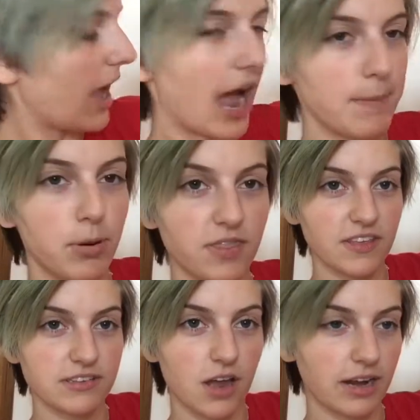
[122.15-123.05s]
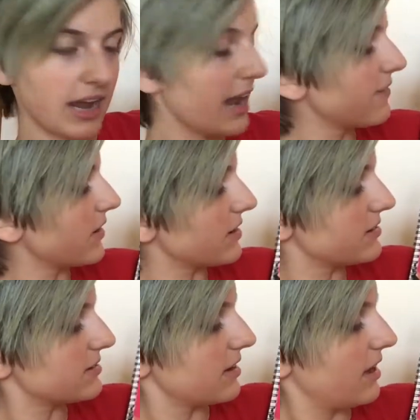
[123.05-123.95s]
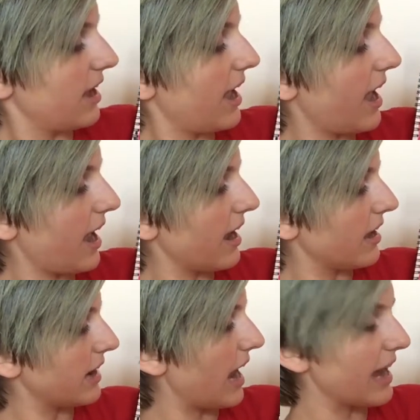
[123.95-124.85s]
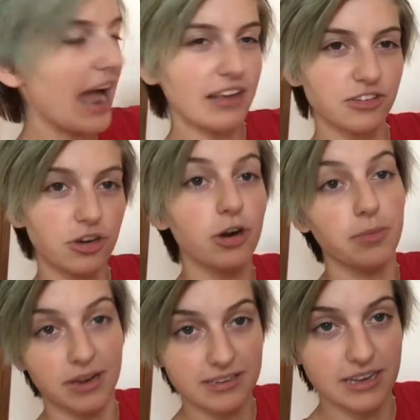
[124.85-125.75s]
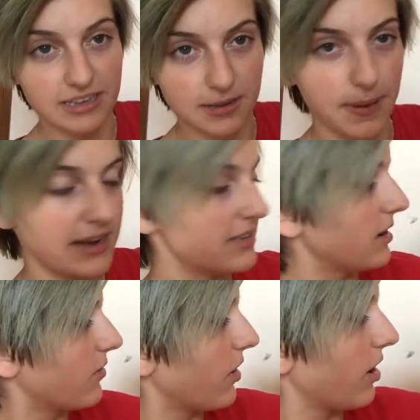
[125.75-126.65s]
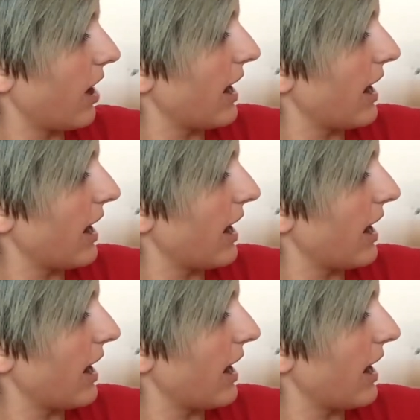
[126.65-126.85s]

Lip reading: I put on a canvas, and I asked her, because it is a painting of her,